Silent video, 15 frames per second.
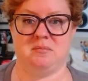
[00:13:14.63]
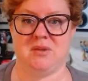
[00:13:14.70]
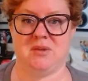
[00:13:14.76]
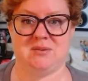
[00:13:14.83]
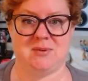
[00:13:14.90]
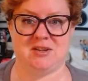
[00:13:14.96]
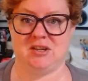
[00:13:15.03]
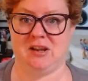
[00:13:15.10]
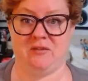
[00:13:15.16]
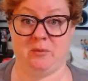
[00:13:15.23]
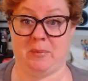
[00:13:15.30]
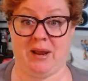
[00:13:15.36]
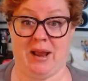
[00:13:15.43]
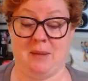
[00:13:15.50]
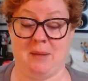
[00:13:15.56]
especially
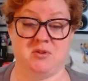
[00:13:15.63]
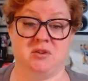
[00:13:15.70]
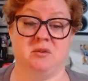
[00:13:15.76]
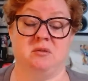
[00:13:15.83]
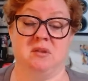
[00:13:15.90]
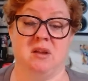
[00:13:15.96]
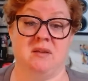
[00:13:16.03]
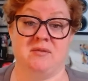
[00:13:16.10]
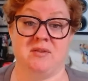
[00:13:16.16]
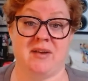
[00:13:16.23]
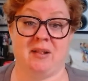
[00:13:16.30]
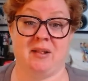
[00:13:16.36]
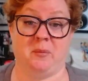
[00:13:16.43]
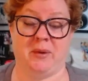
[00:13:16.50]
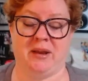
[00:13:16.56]
given my absolute love of
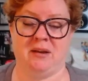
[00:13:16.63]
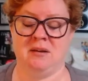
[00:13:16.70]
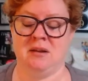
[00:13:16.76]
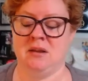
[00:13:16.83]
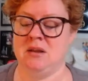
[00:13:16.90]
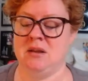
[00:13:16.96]
Halloween.